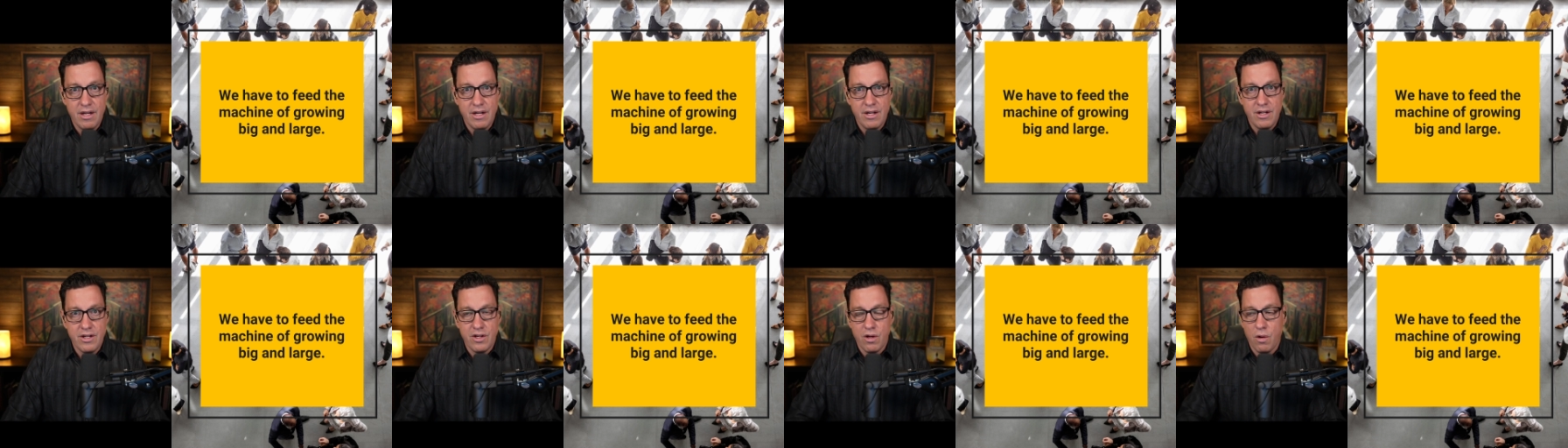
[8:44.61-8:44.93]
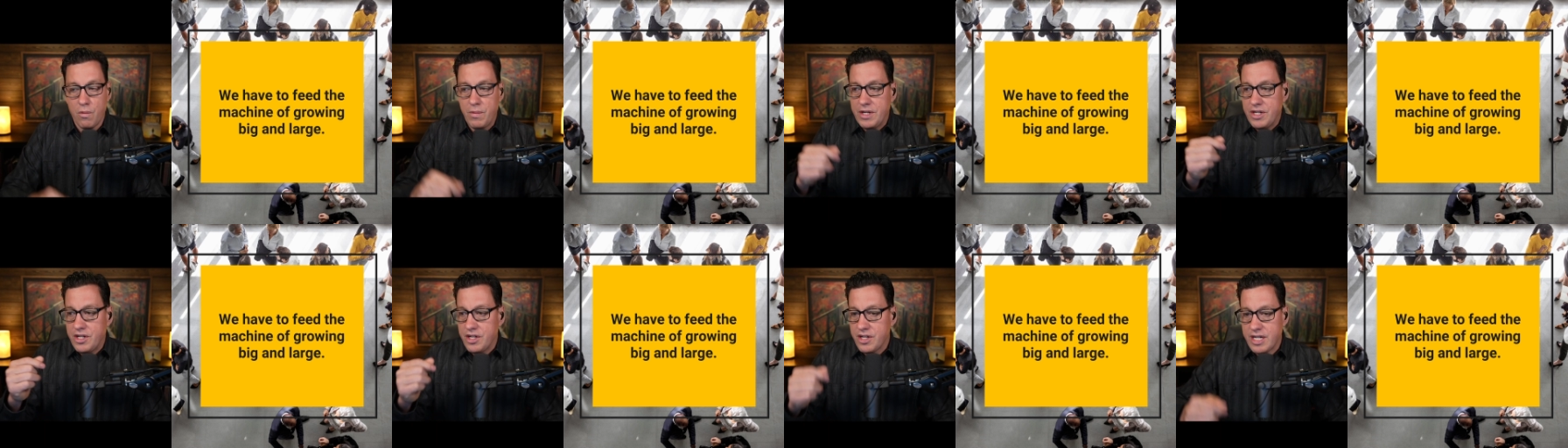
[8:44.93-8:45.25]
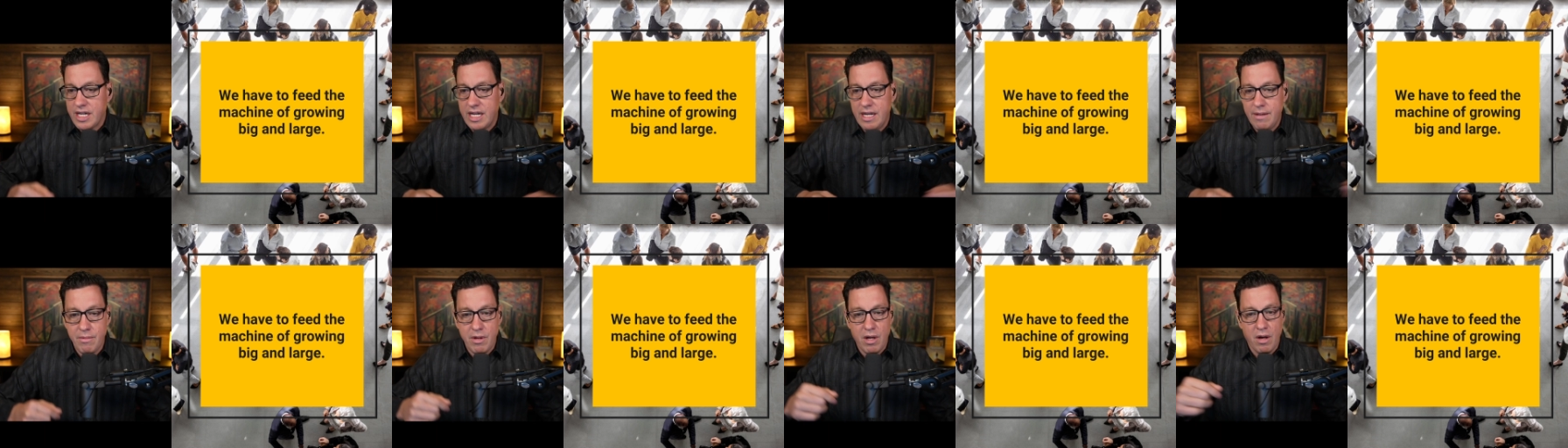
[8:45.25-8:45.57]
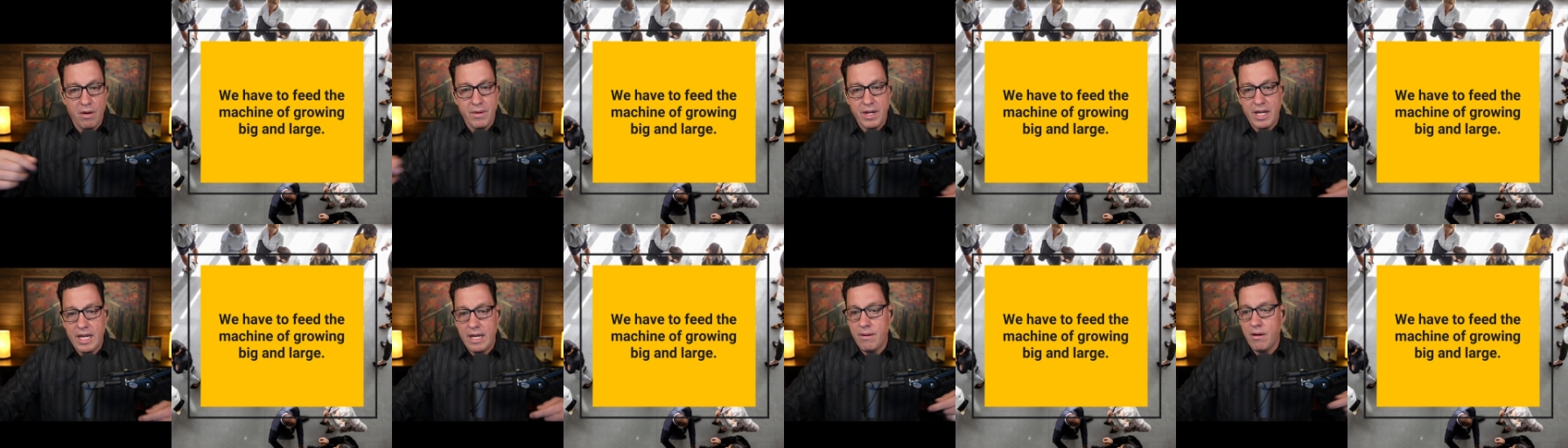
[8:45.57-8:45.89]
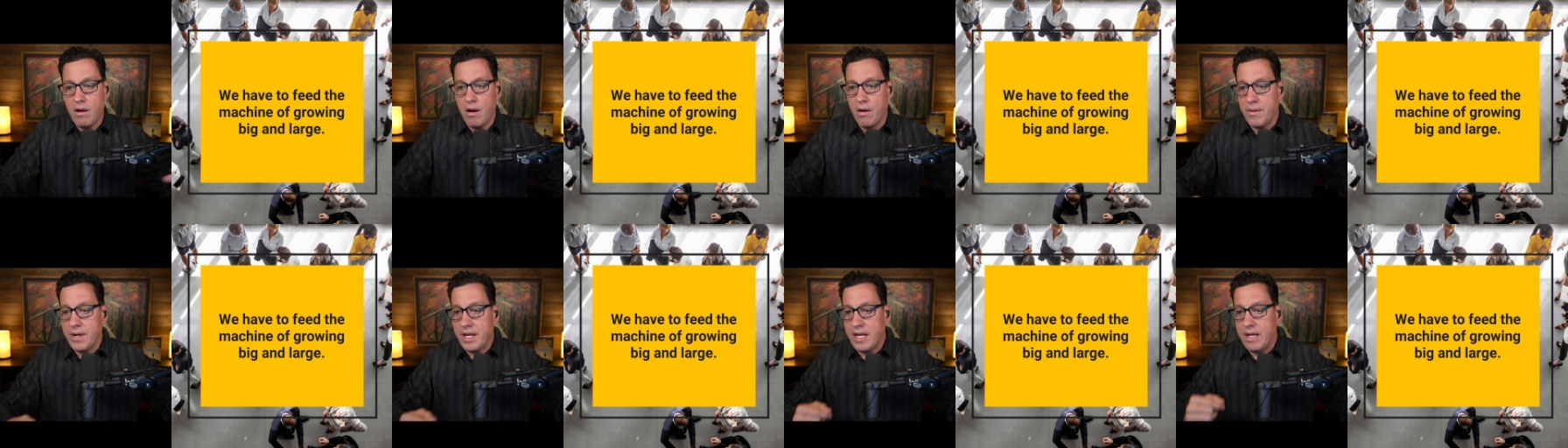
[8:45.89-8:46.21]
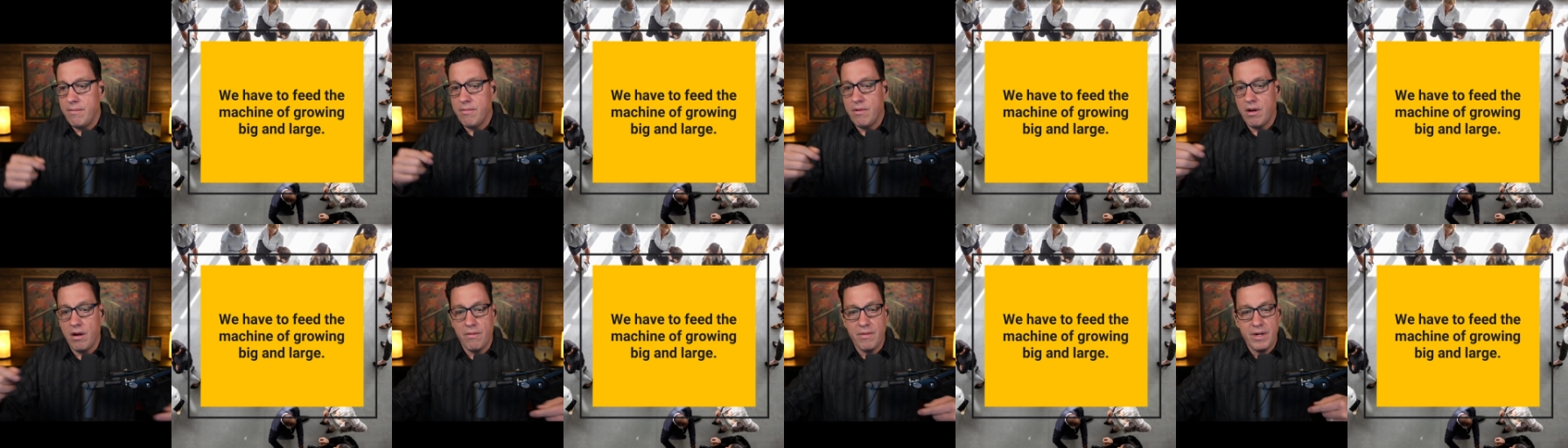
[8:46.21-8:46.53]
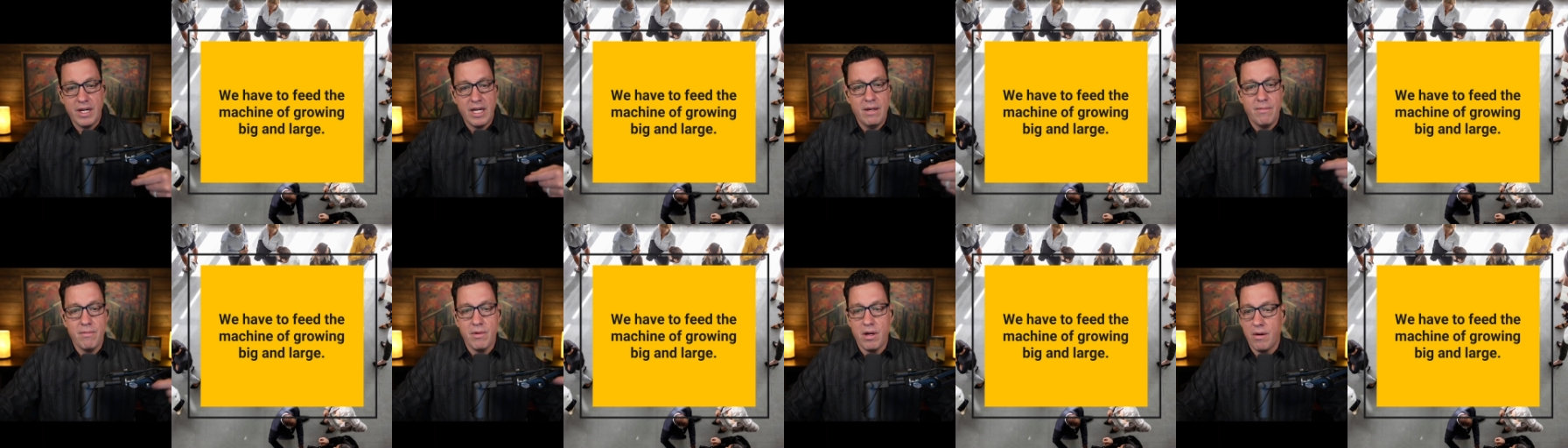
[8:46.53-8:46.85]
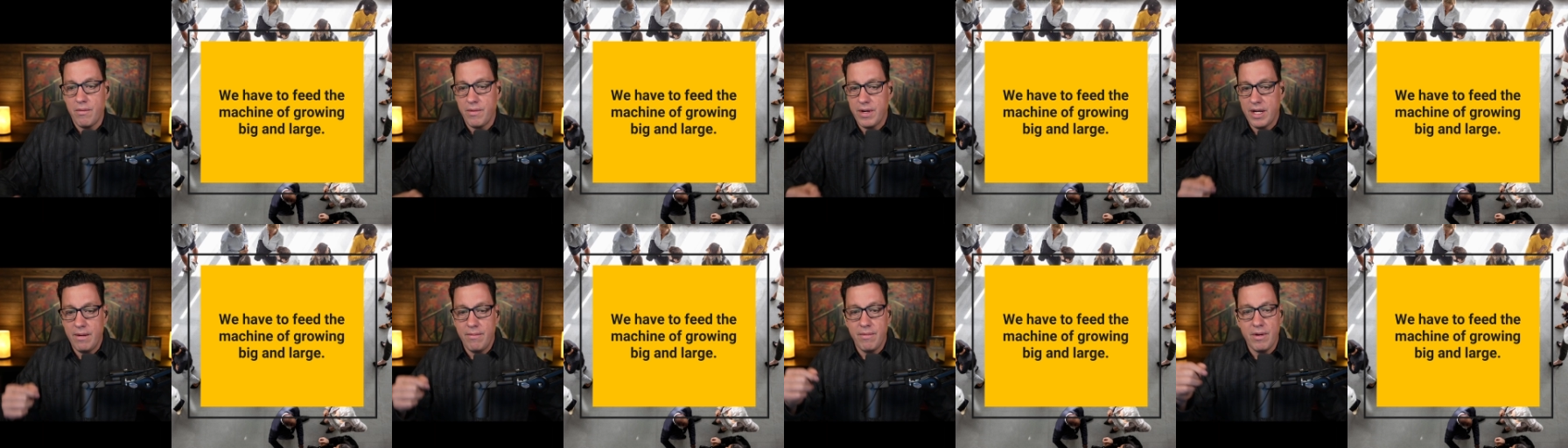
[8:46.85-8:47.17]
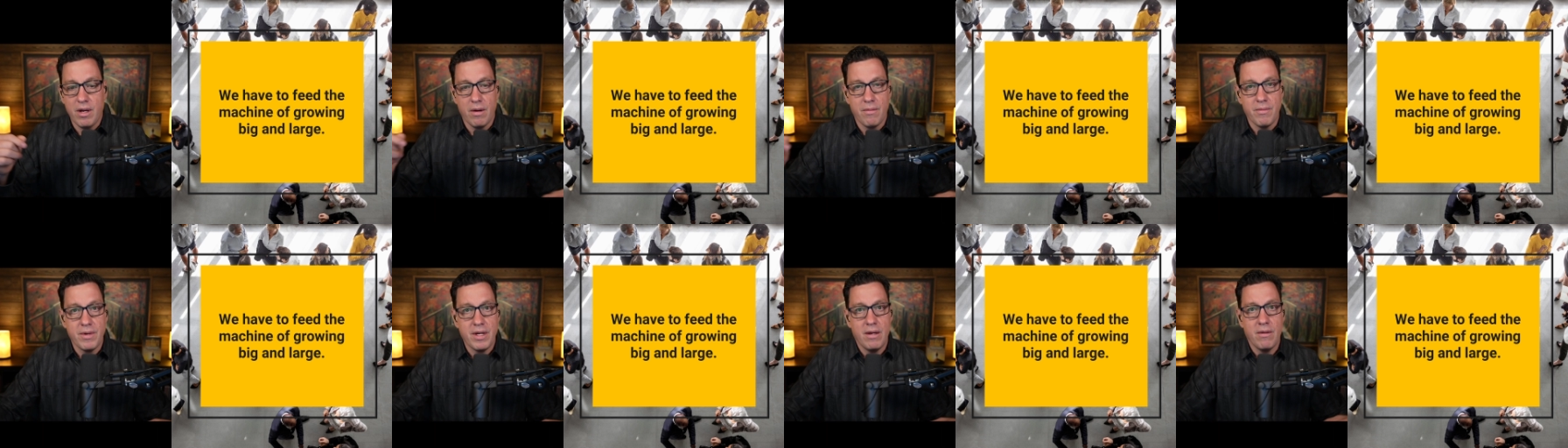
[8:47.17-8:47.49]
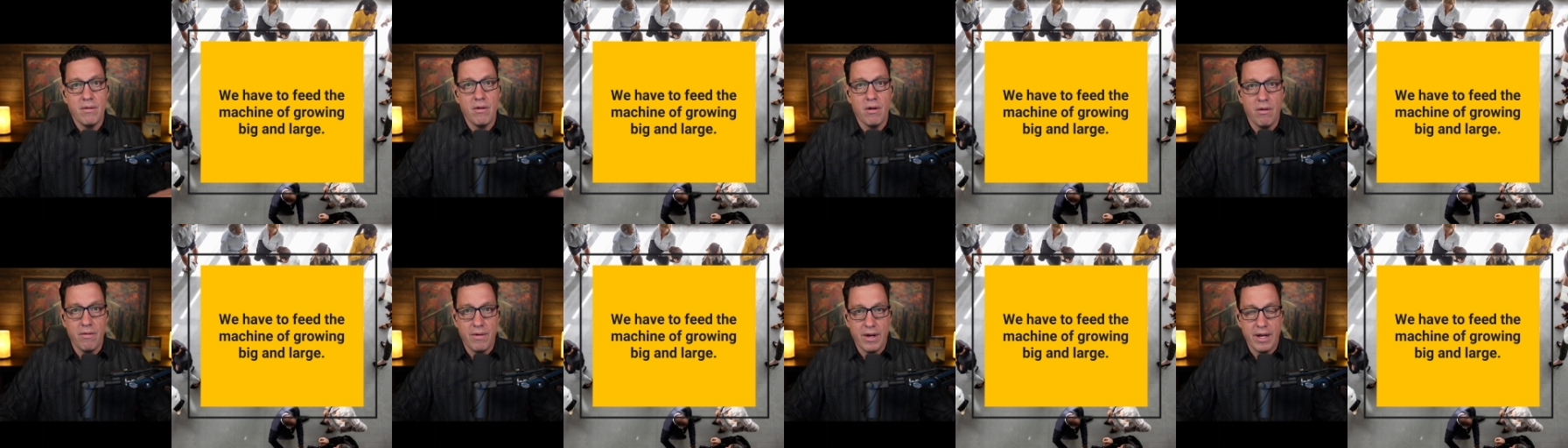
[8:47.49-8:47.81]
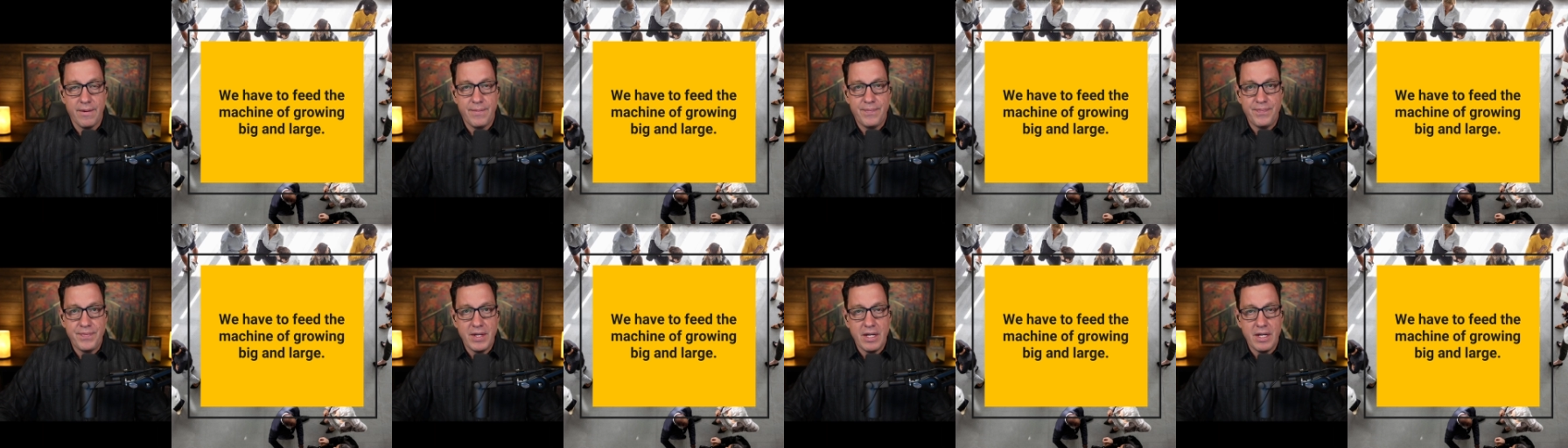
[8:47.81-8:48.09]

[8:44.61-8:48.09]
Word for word: So we just keep going, keep going, keep going, keep going, keep going, keep going.